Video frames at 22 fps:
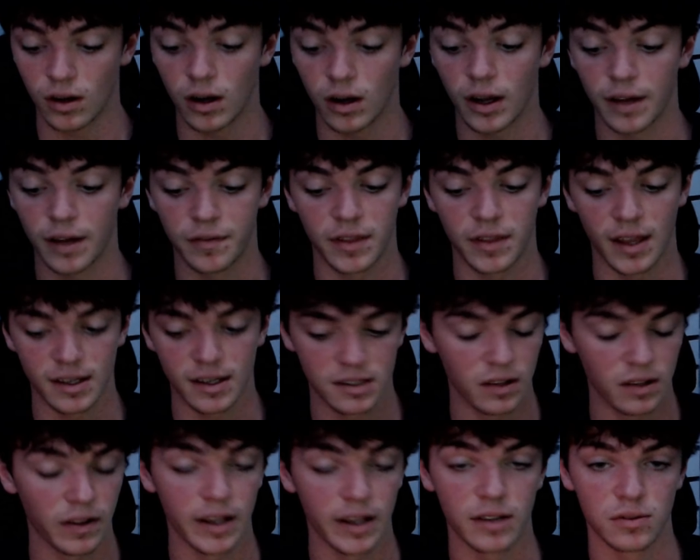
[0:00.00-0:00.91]
If the
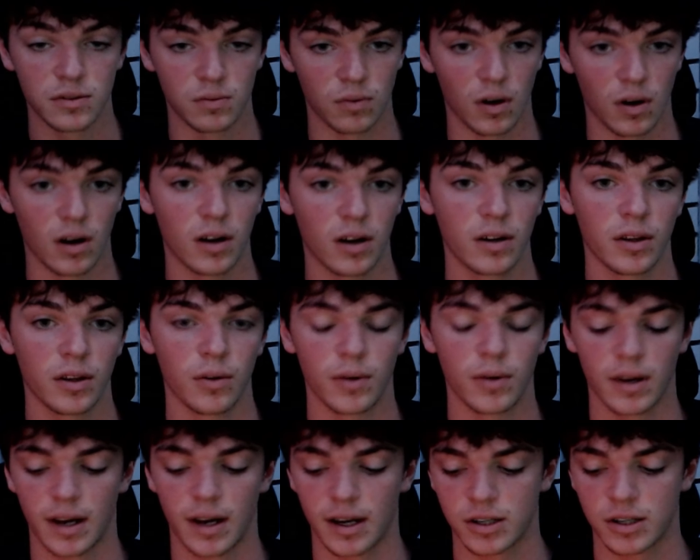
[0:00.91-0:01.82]
SLA is wrong, you
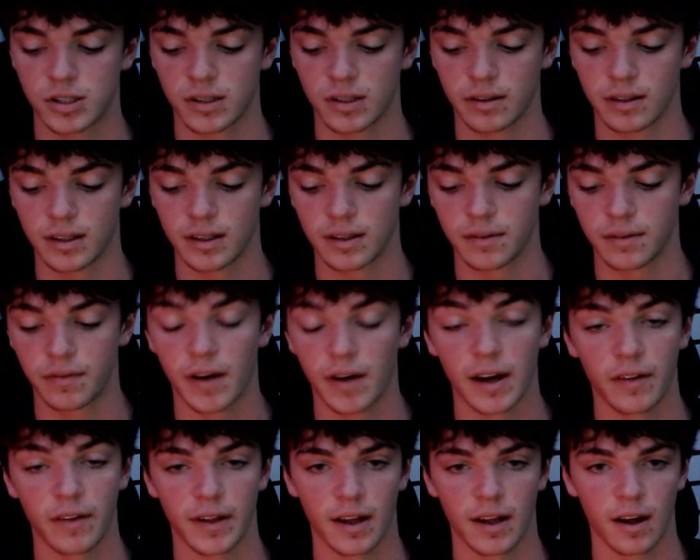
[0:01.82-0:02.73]
can actually
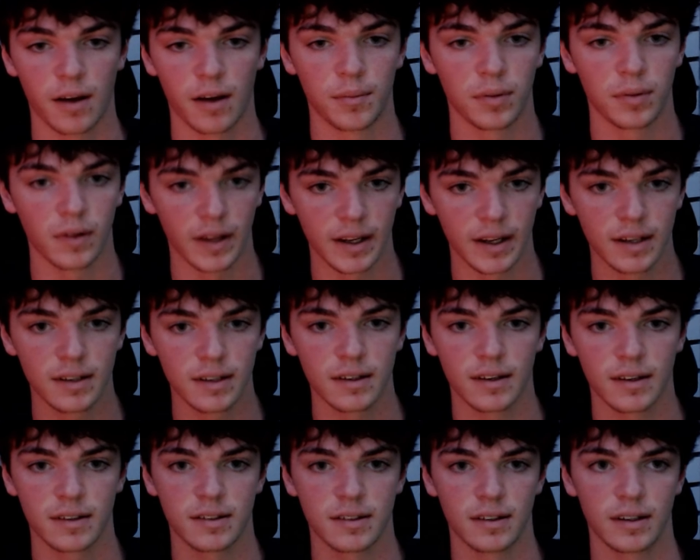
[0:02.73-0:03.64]
file like a complaint,
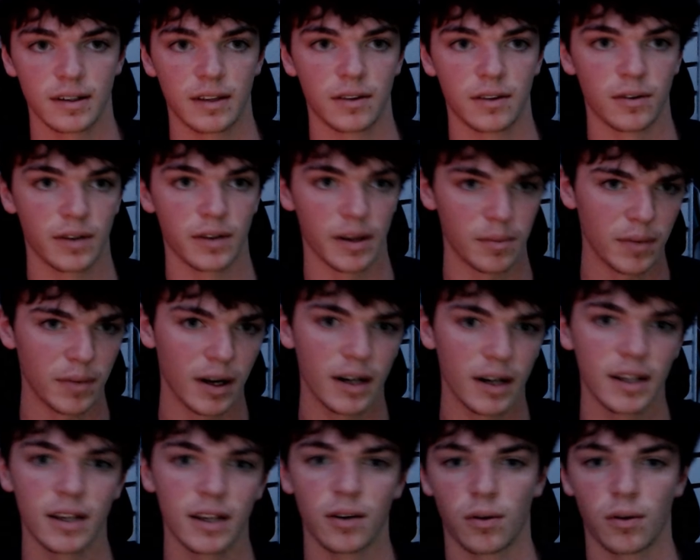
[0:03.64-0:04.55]
get
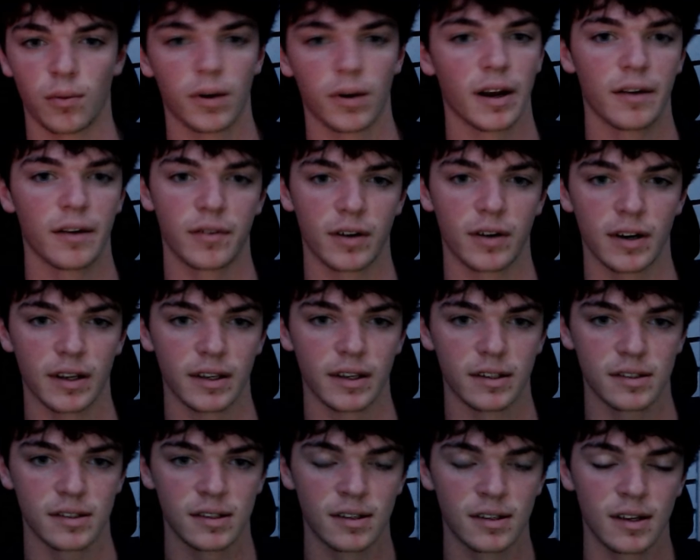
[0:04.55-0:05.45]
money or whatever it
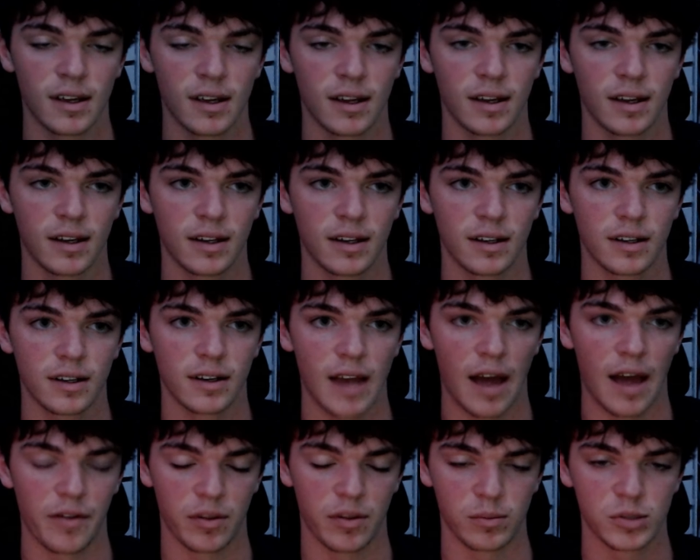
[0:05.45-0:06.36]
is,
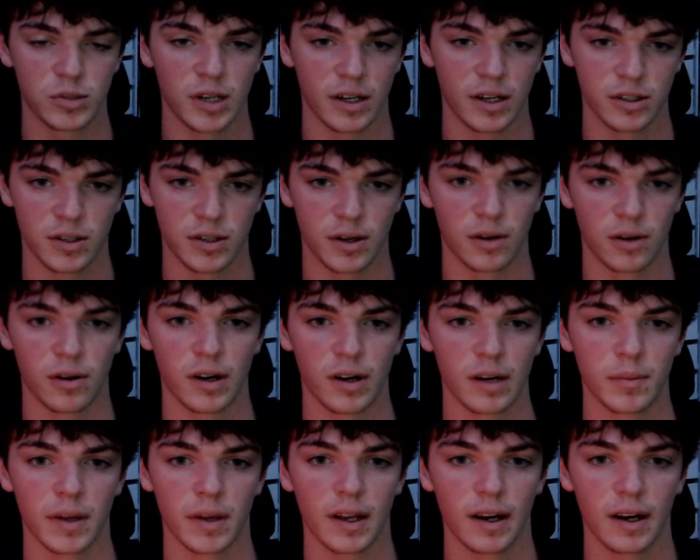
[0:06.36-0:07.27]
have them change their
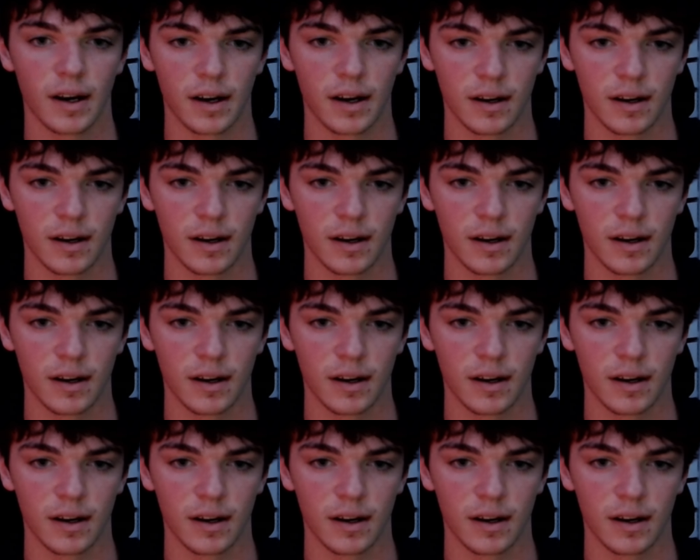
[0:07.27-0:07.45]
agreement.